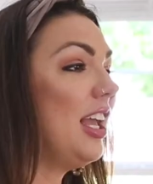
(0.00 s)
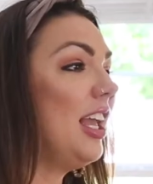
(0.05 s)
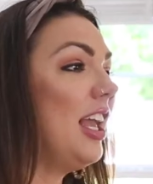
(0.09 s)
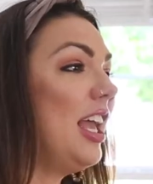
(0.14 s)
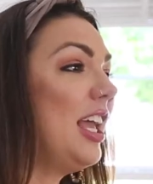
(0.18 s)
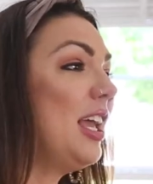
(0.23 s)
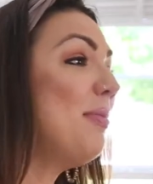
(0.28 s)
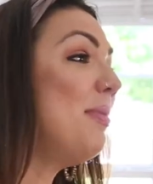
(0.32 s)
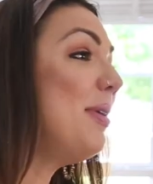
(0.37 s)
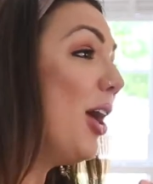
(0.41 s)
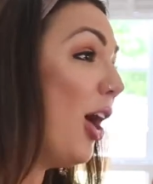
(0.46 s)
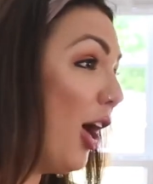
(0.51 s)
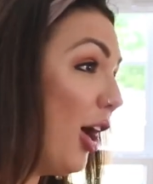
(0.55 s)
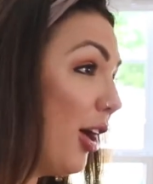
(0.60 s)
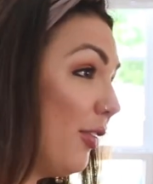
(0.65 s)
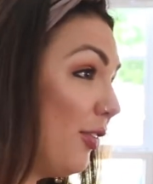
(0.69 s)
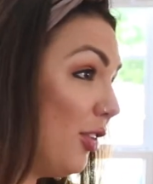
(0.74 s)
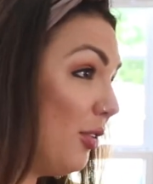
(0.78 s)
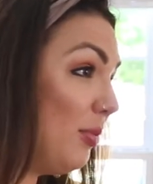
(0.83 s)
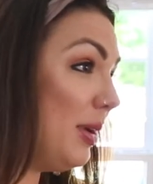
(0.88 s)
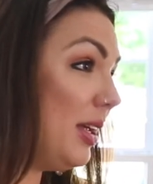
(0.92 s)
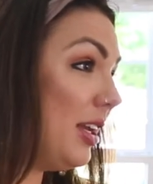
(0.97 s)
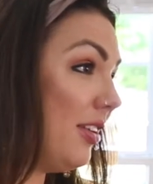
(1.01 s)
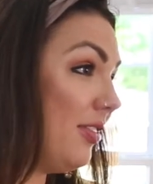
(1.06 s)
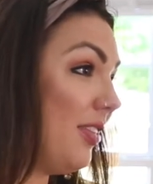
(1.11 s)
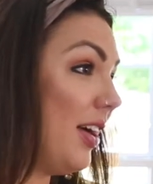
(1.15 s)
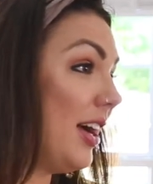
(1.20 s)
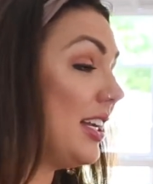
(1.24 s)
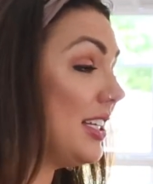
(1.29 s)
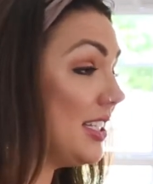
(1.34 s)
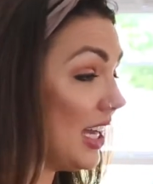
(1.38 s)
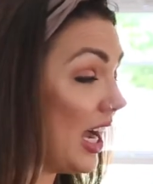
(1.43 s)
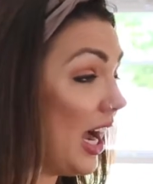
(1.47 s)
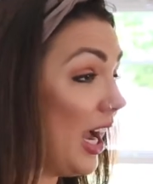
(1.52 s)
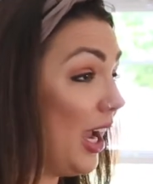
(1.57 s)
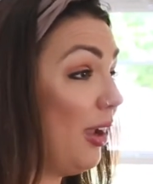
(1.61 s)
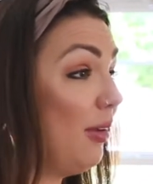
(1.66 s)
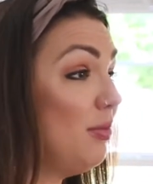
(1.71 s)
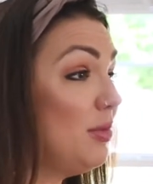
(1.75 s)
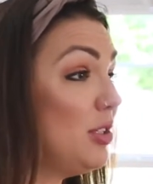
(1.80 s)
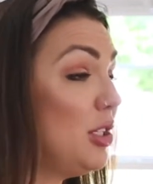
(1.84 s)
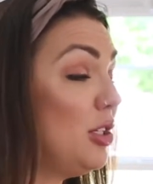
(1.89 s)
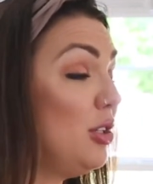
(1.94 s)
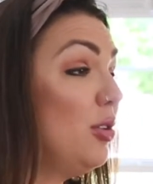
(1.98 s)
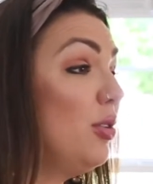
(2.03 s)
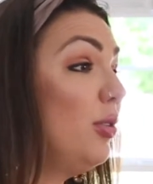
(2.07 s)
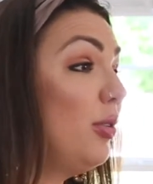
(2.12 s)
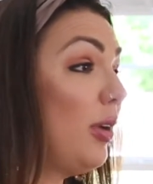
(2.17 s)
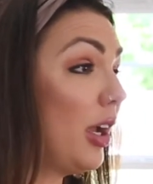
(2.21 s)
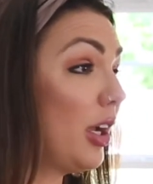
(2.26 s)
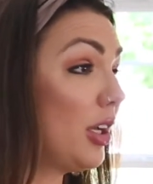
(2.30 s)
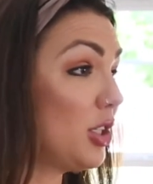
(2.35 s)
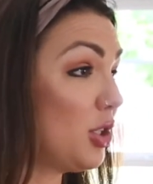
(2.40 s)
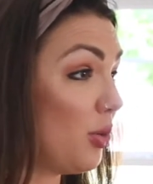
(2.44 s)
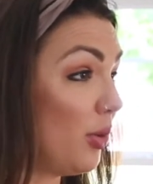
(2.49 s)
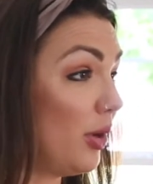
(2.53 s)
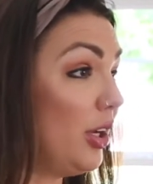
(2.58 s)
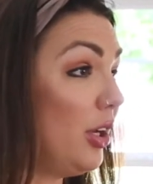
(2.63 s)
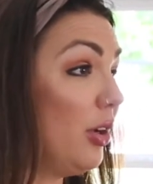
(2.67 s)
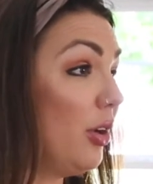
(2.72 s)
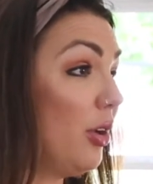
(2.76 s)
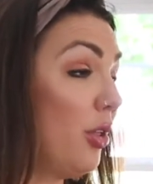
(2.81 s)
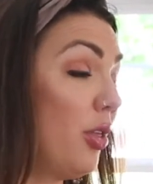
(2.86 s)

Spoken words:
It can be hard for me to find time to do like a 20 or